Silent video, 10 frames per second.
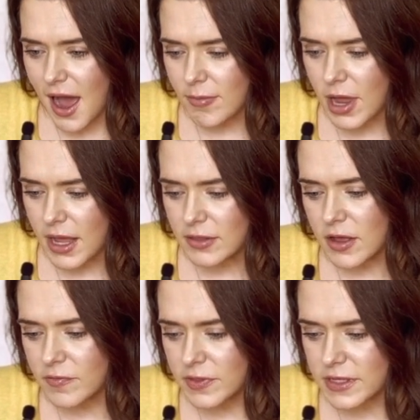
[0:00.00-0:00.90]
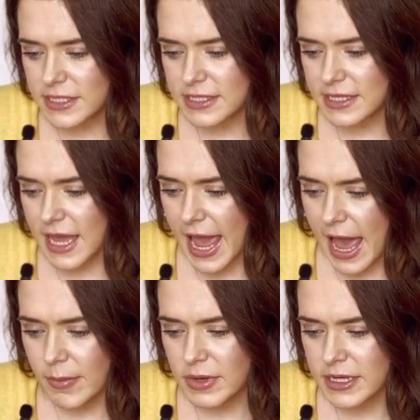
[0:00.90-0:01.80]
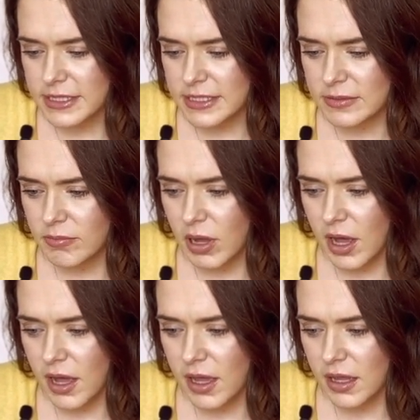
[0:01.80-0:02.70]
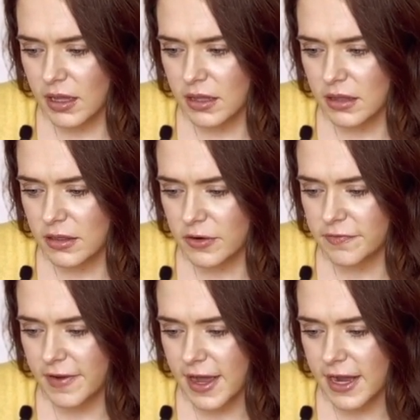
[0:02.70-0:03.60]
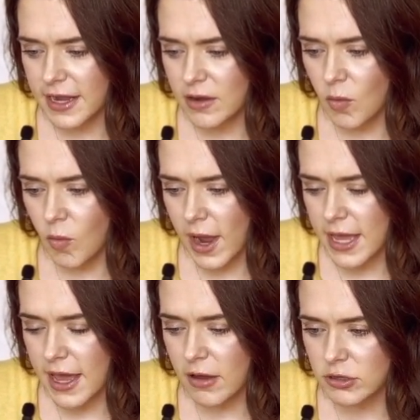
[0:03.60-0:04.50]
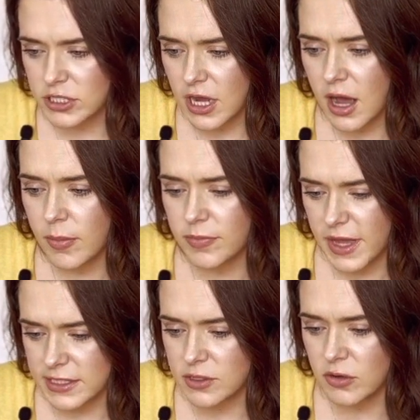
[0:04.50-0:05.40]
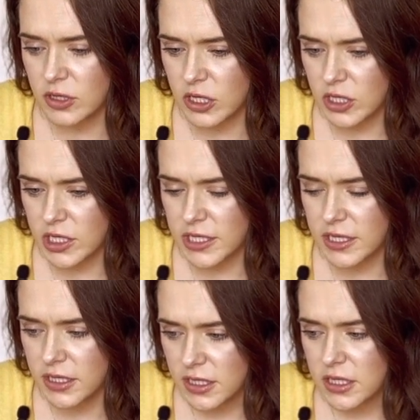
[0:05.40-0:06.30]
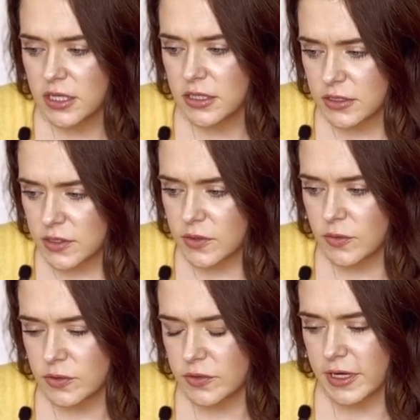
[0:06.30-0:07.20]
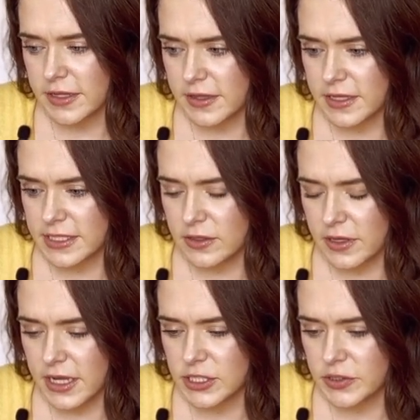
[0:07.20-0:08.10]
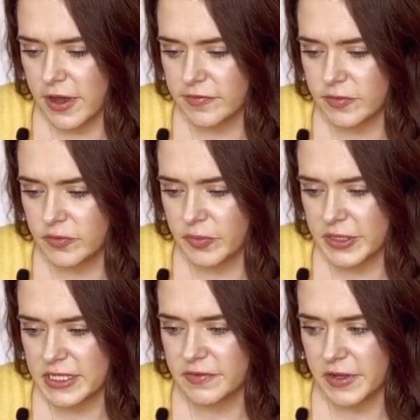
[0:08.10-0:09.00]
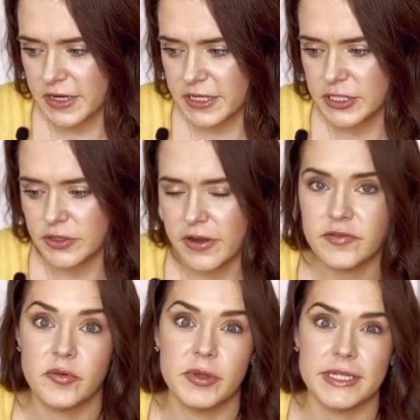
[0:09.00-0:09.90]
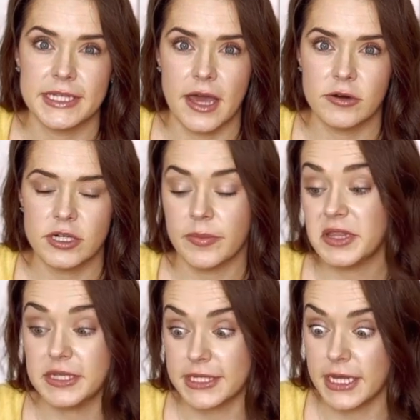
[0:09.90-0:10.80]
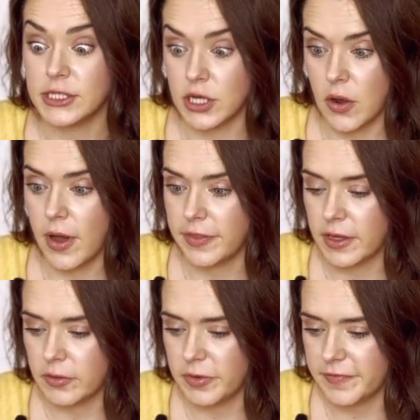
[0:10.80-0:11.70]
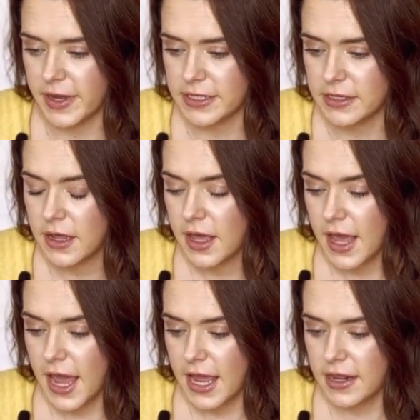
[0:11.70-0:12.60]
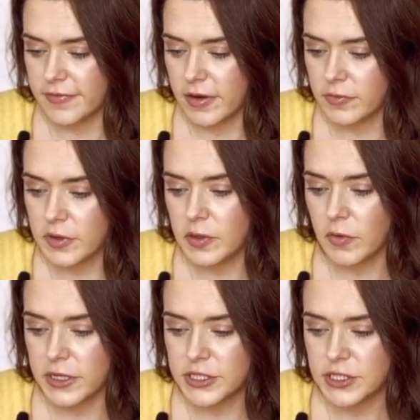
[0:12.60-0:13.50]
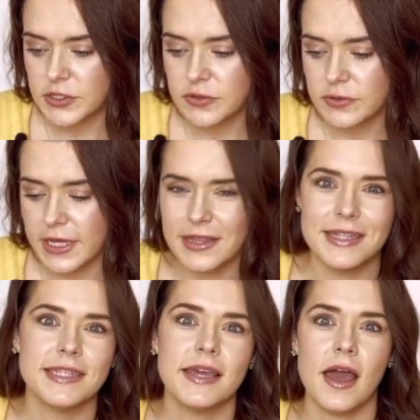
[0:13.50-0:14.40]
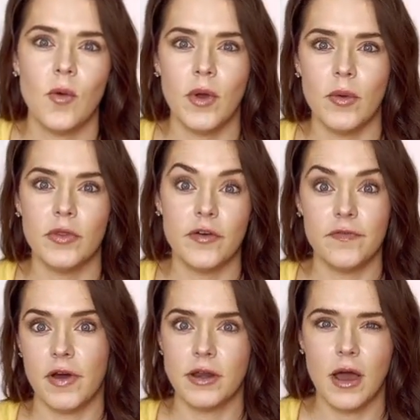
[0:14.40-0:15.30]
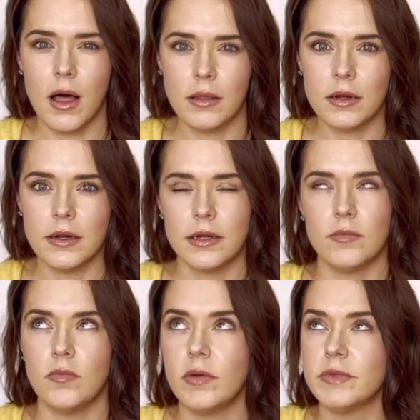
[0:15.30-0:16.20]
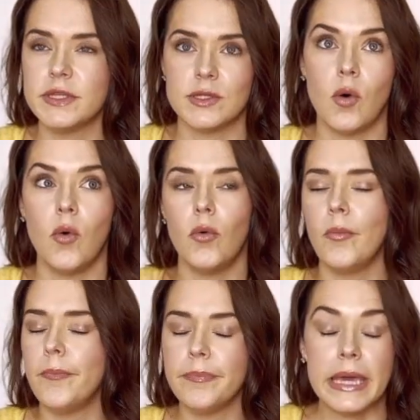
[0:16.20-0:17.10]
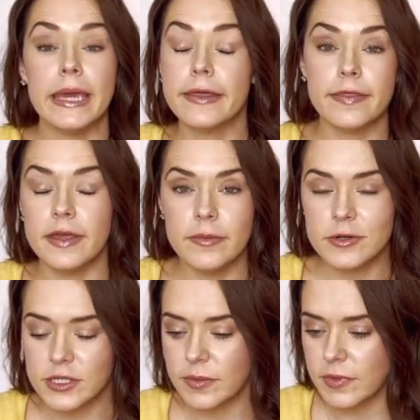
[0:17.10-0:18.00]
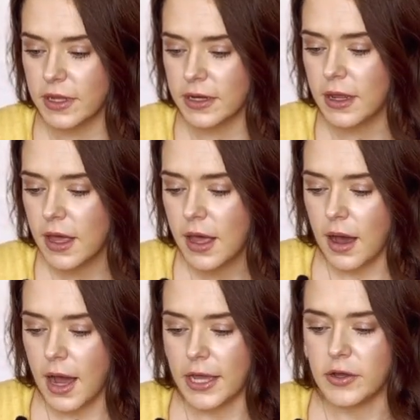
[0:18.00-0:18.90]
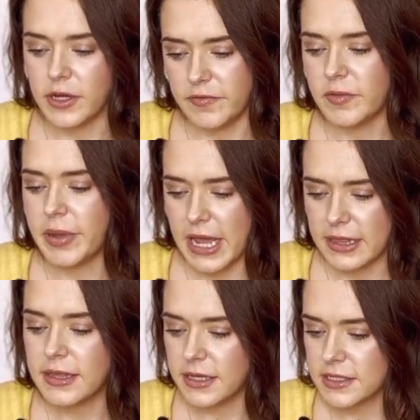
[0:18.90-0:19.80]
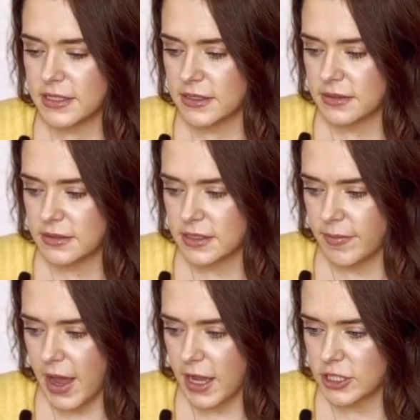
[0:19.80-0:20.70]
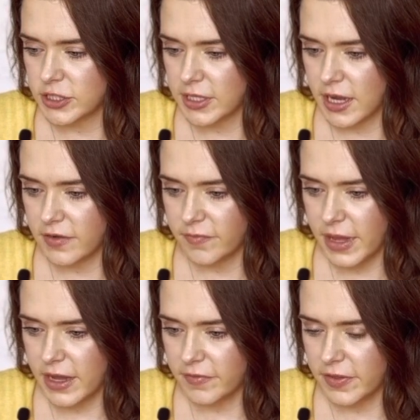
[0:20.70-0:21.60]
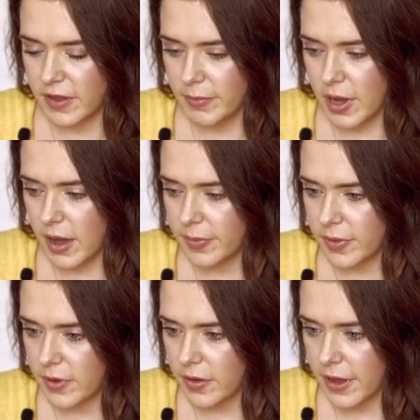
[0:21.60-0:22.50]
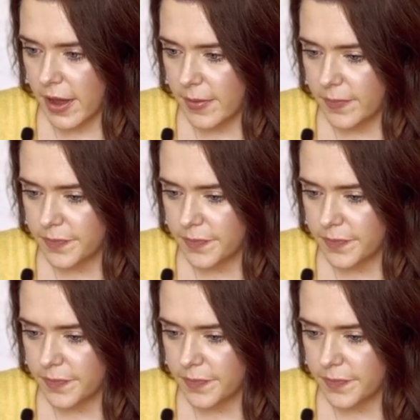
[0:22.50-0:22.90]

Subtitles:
I'm not in love with these cabinets, but they're fine. White countertop, that's all good. So those are kind of the things I look at. Do you have to replace the vanity? Do you have to replace the countertop? In this case, no. I think it would be fine. And if I really wanted to, like let's say I went with a fun color and went with this whole pink theme or something, I could even paint this to match and kind of make everything pop. Okay.